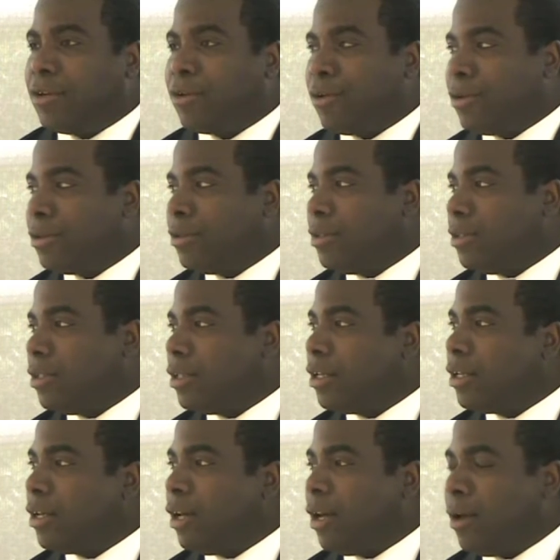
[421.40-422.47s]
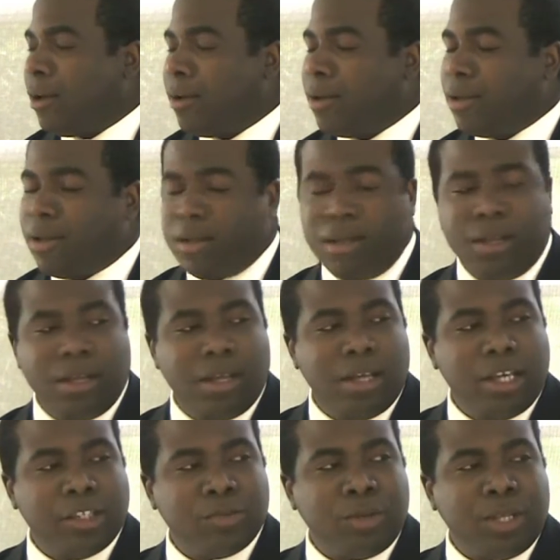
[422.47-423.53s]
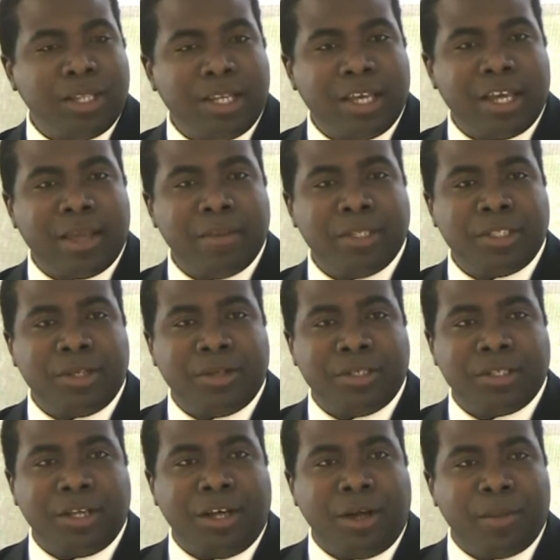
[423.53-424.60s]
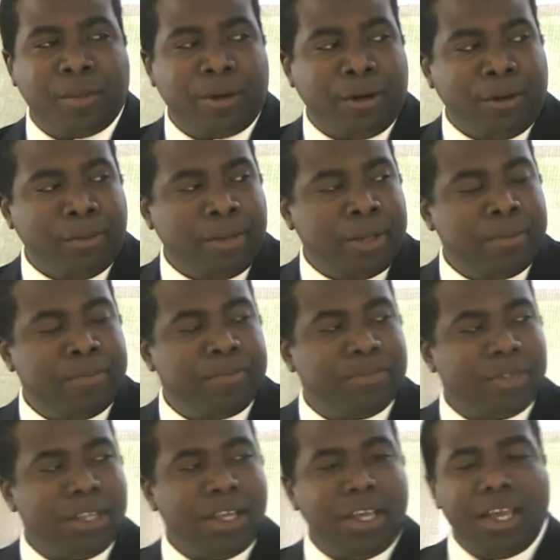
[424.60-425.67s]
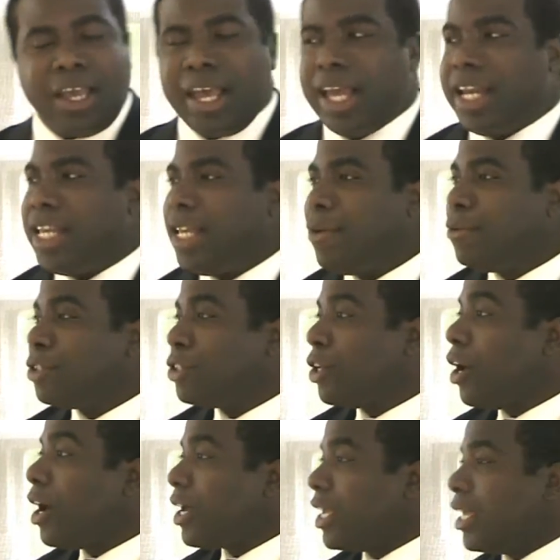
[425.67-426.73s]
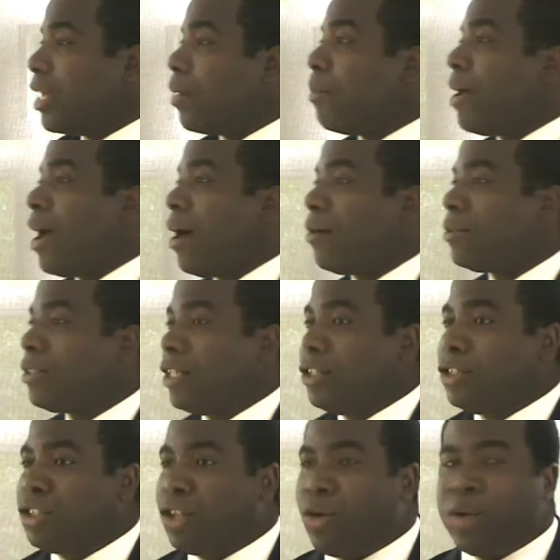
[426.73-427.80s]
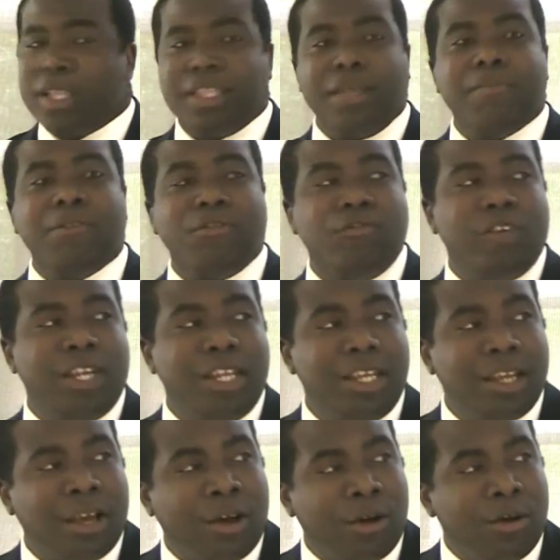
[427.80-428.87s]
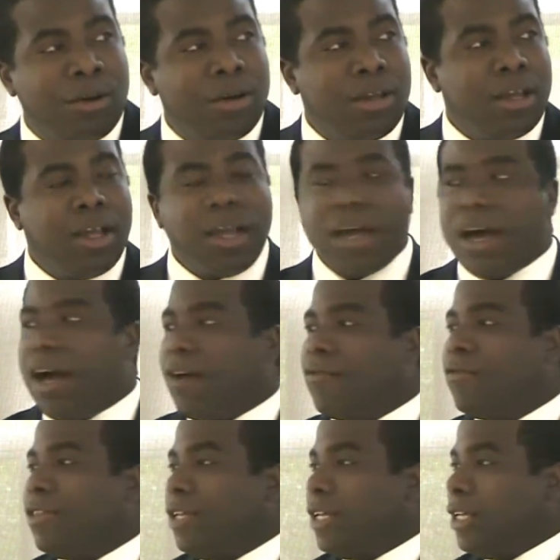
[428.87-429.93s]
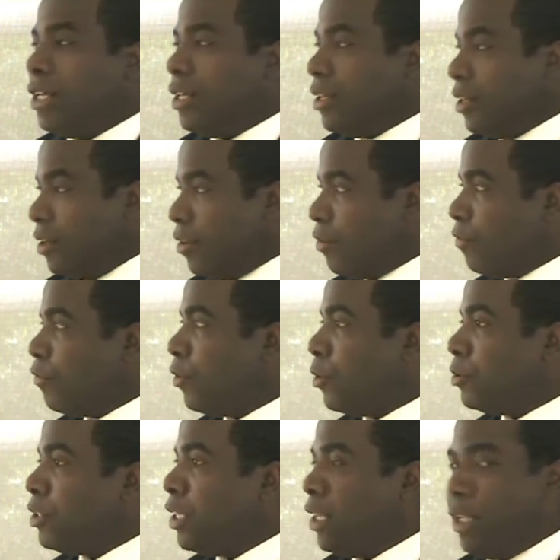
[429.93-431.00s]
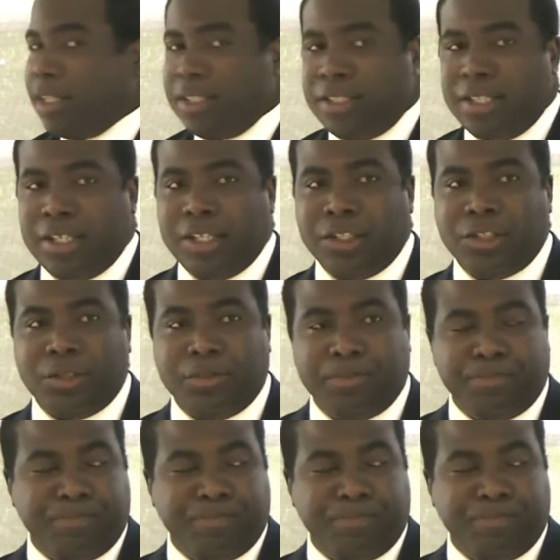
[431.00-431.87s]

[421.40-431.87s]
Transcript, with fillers: year old uh, Israeli young emissaries, Gal Perlman. And he was talking about and showing them the video of the flotilla siege